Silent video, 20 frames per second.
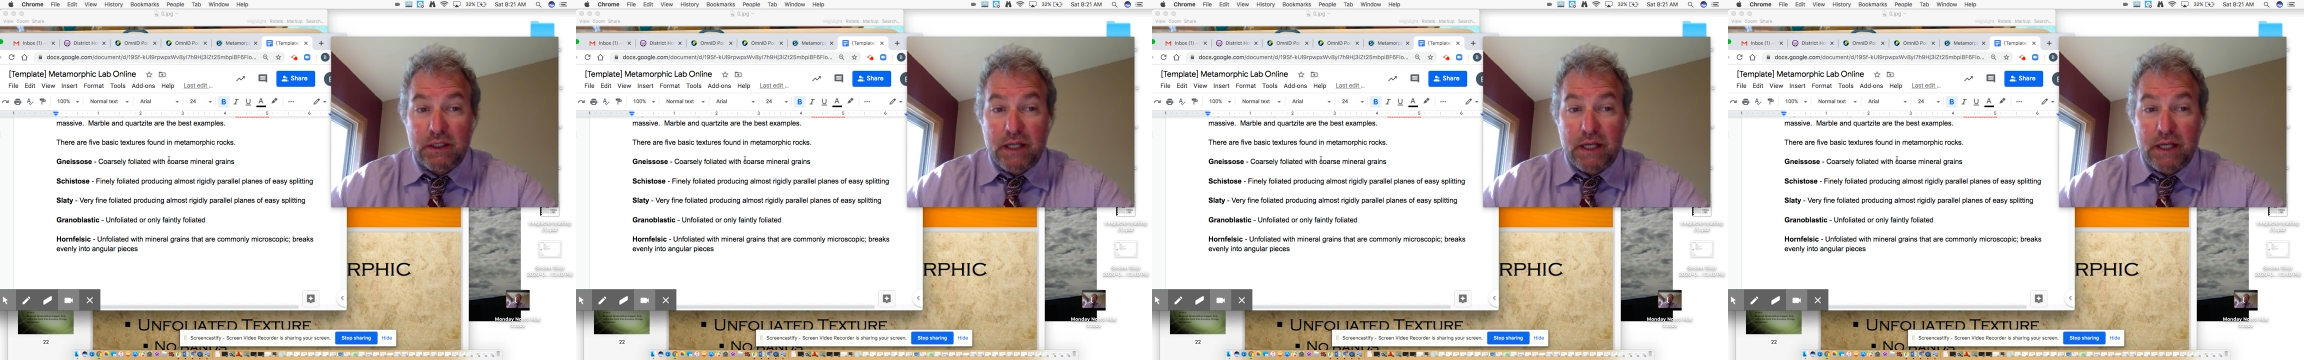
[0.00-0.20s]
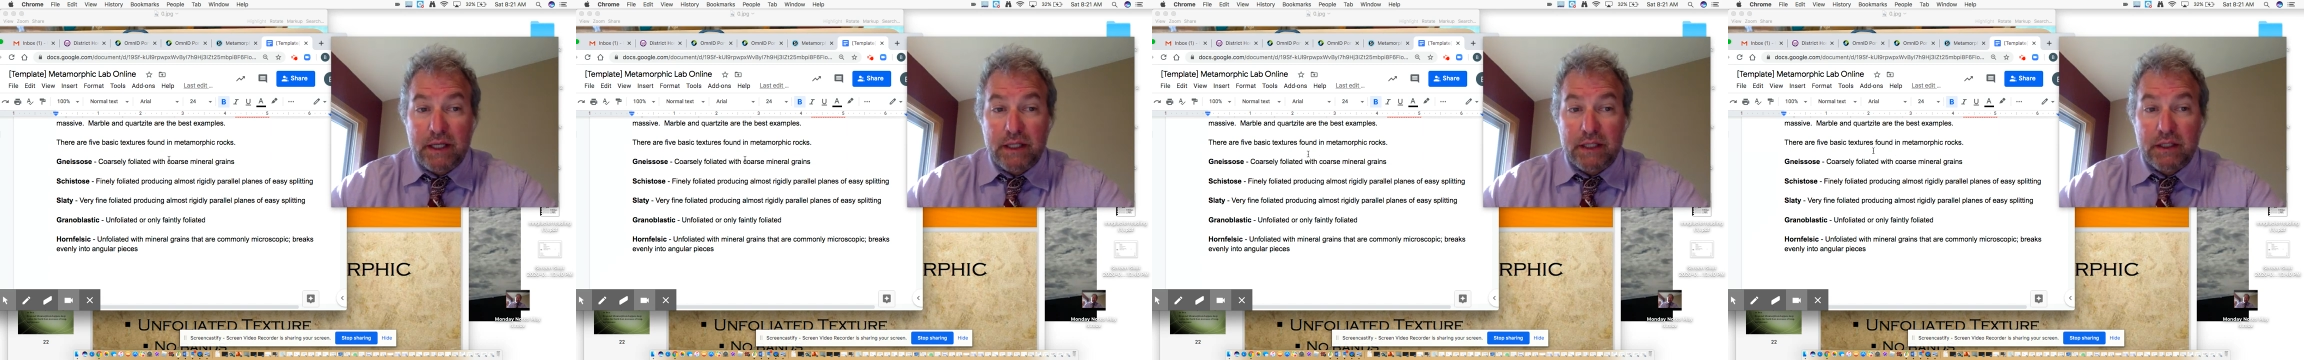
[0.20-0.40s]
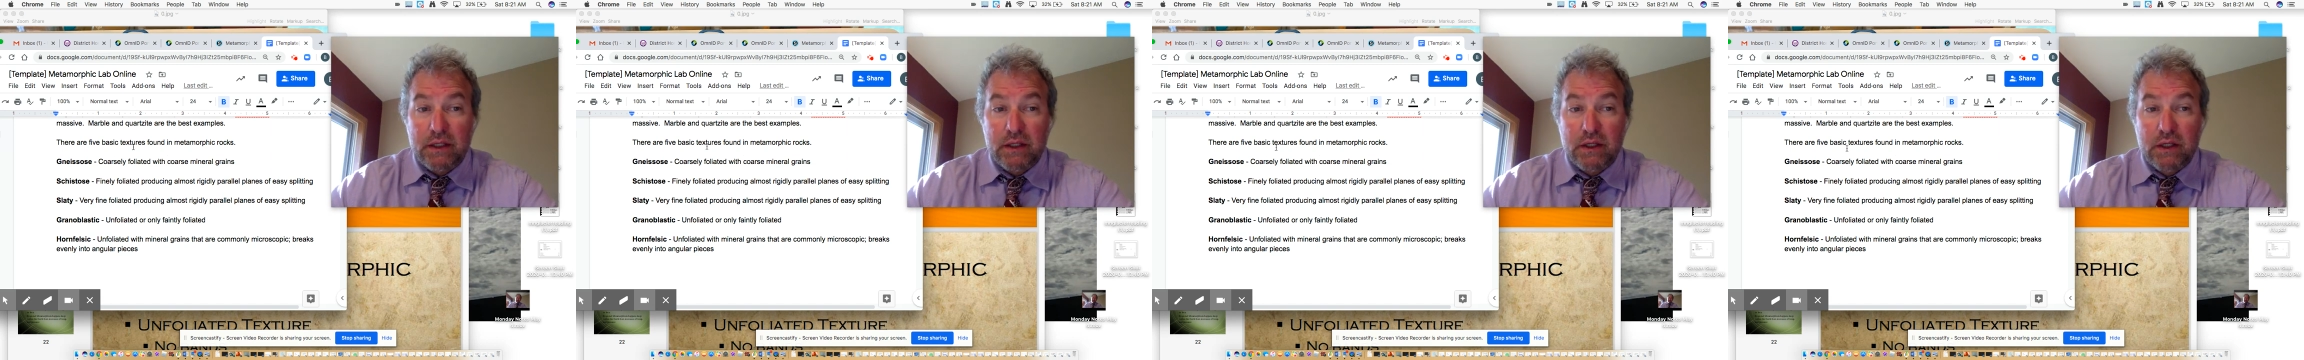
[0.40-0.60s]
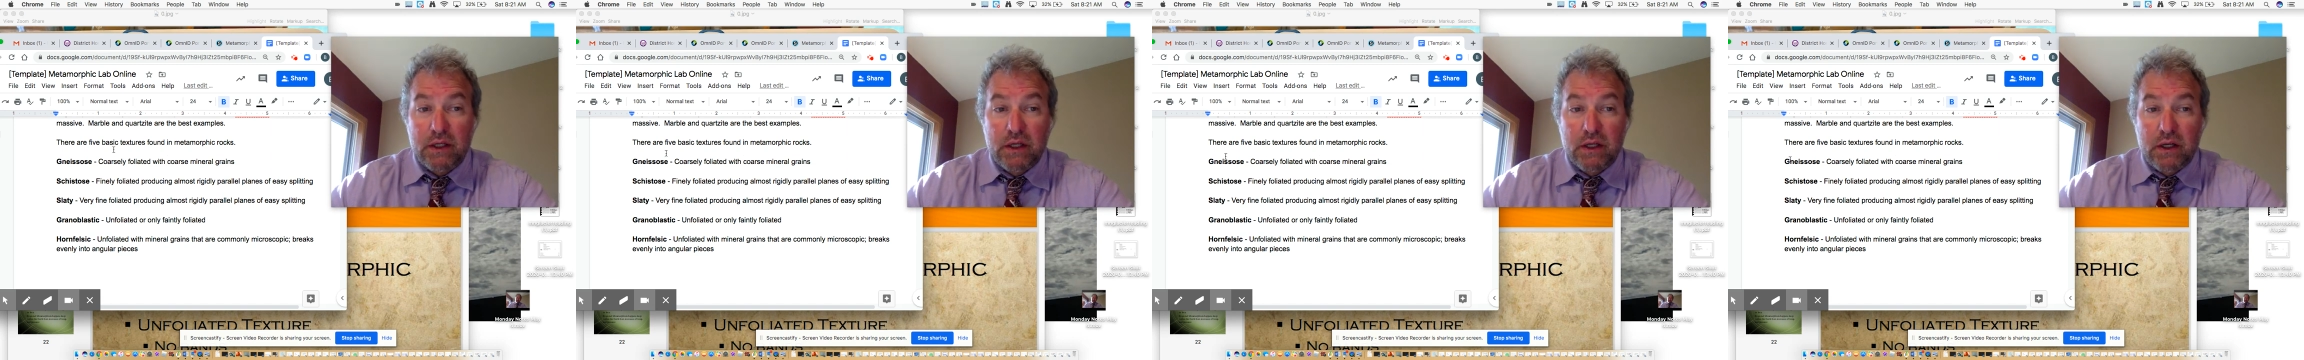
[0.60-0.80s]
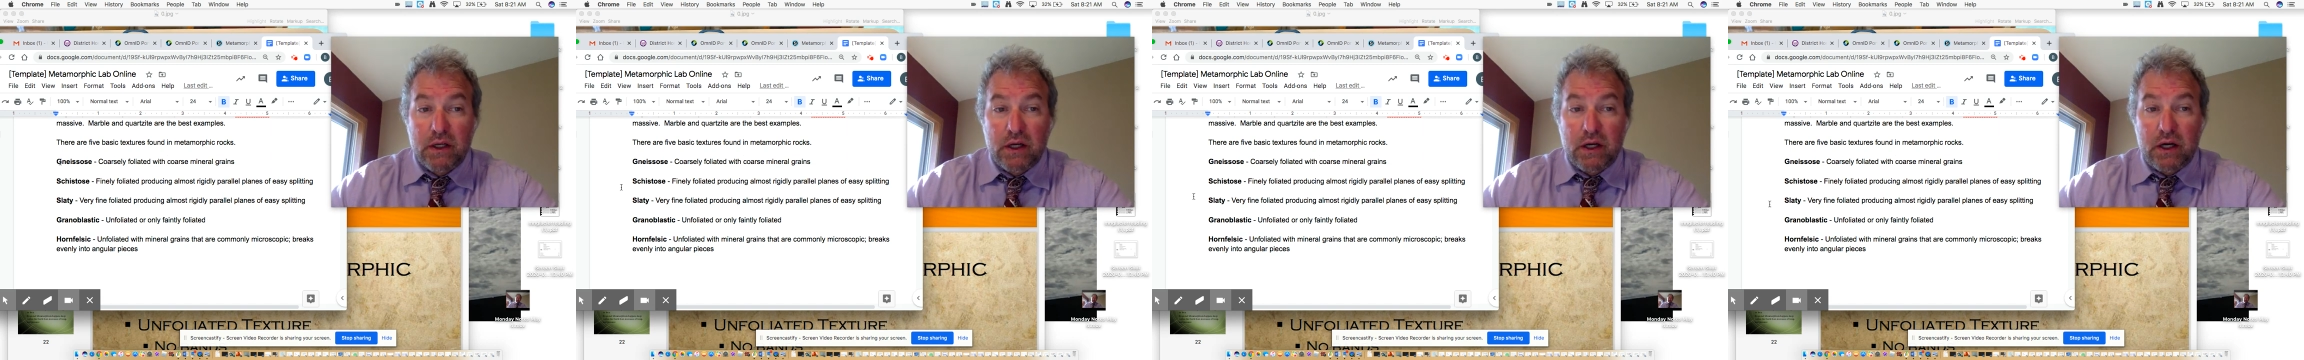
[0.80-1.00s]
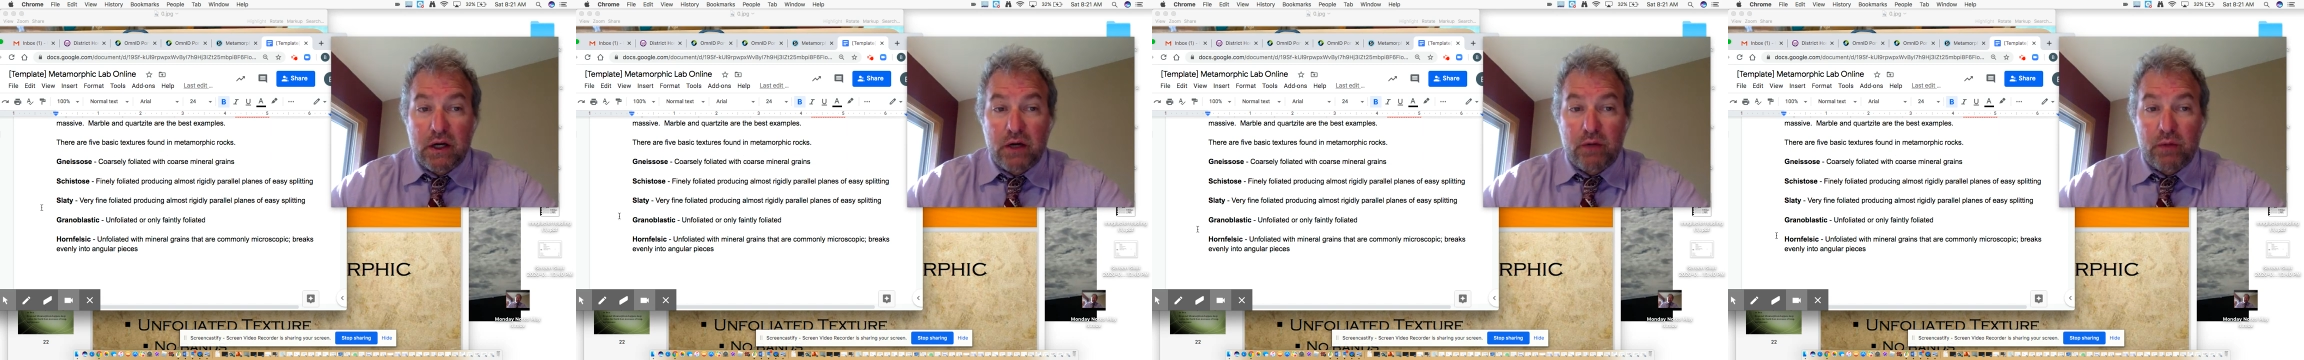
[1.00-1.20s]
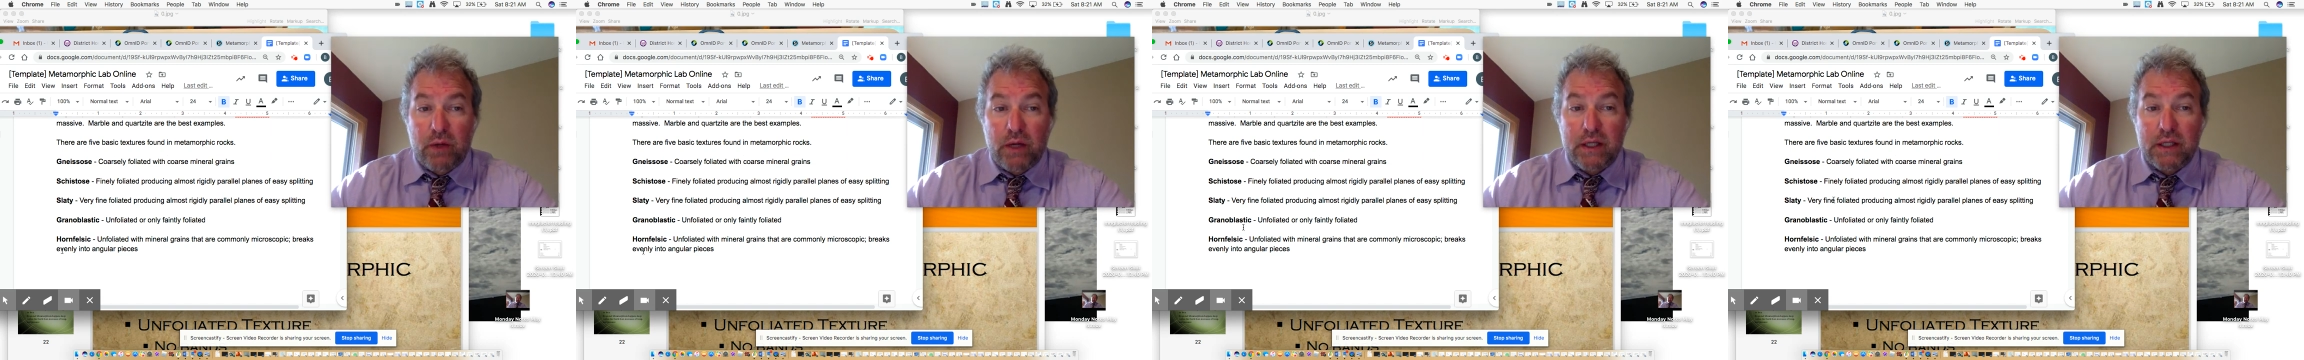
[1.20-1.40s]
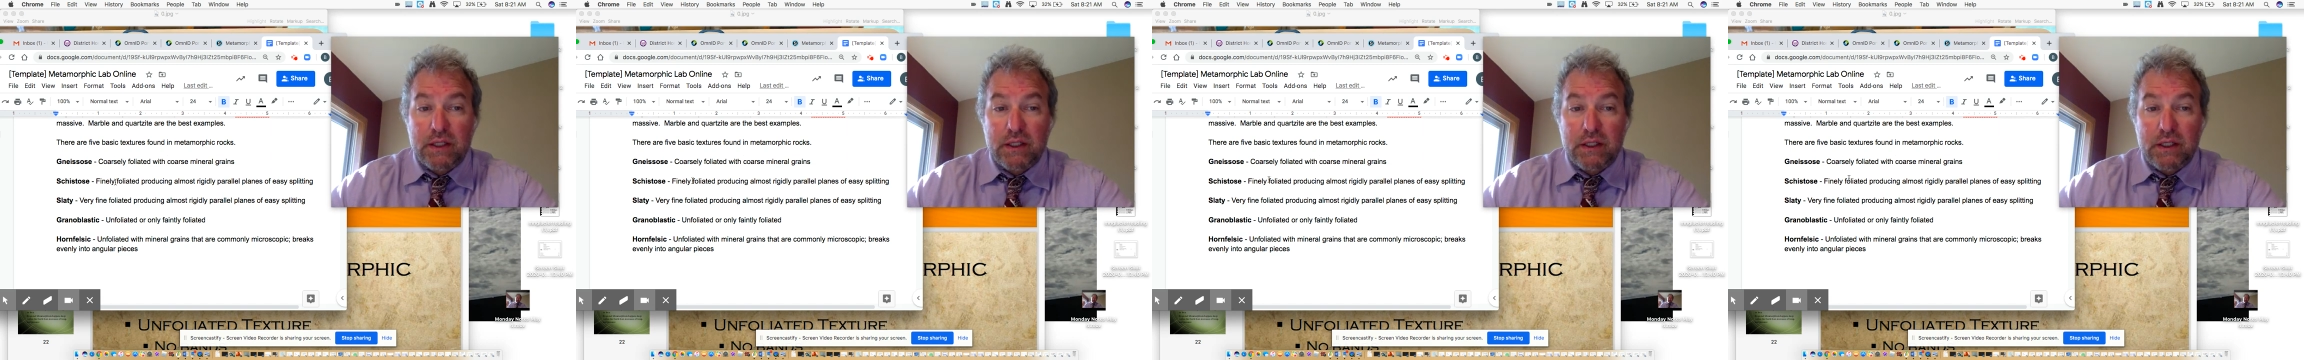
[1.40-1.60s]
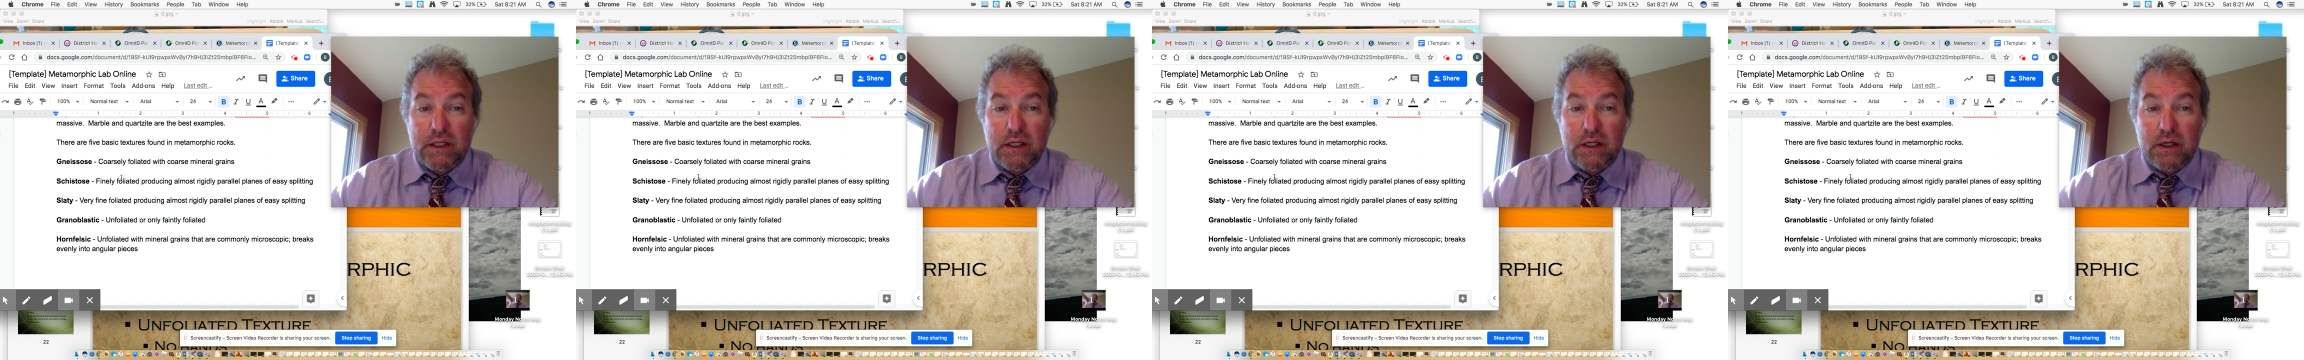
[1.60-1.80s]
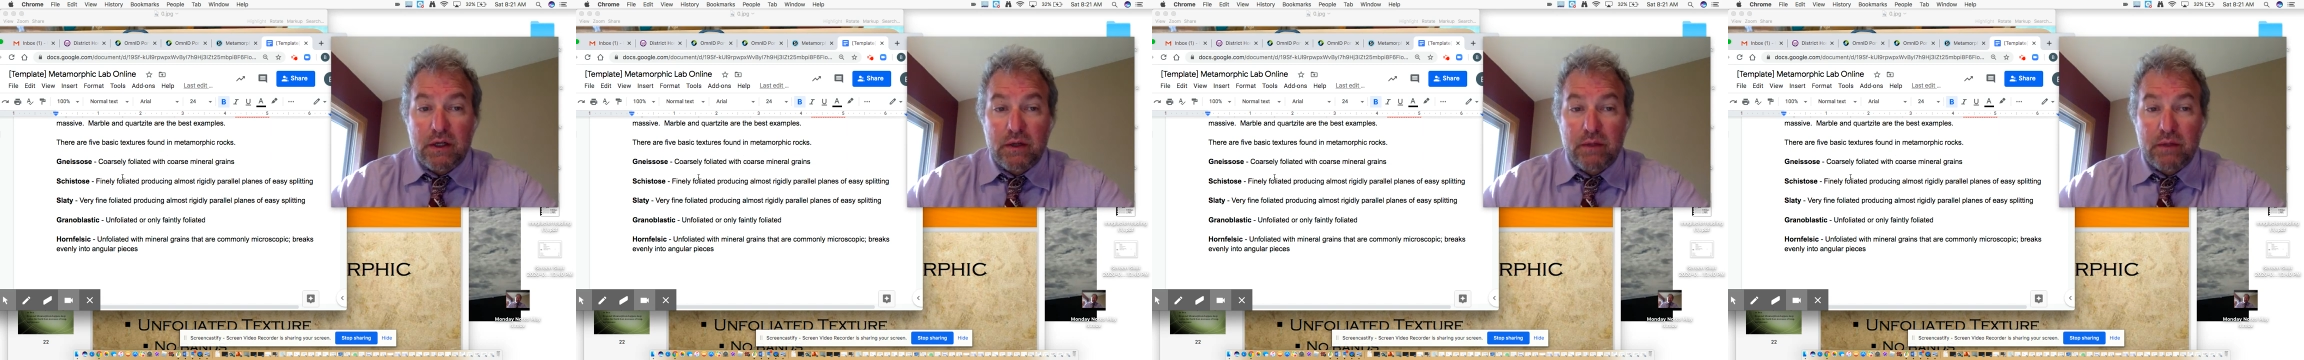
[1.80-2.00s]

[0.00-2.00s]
like right here.